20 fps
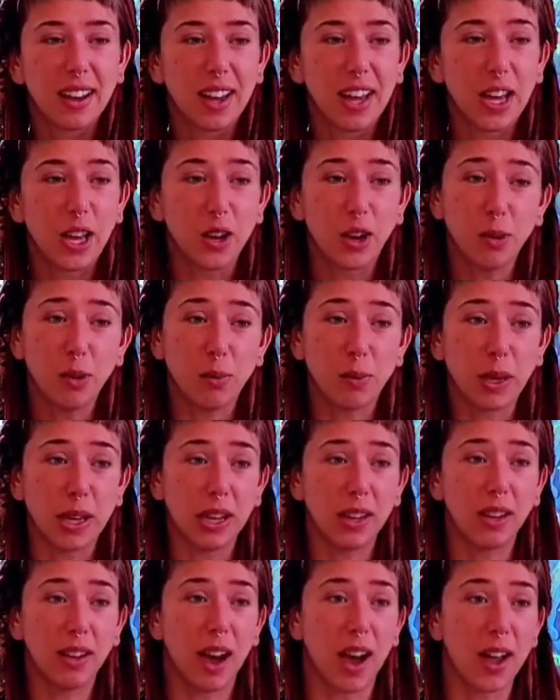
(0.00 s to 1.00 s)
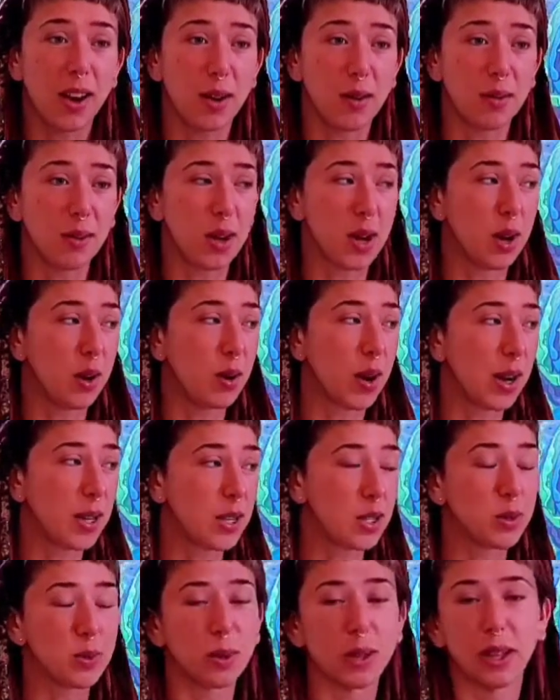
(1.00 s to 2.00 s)
It could be, I don't know. I
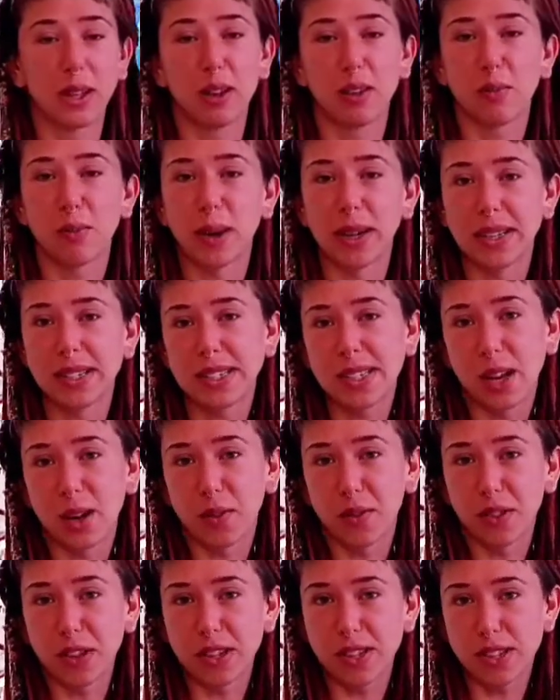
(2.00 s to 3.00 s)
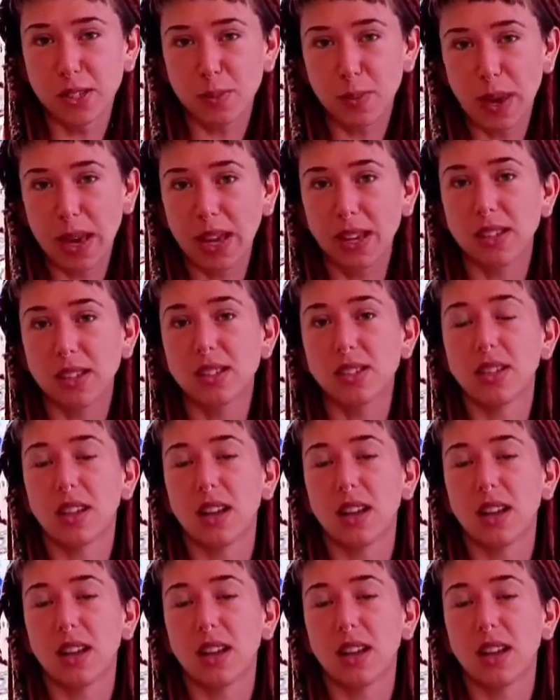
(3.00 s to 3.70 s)
just want to give myself this space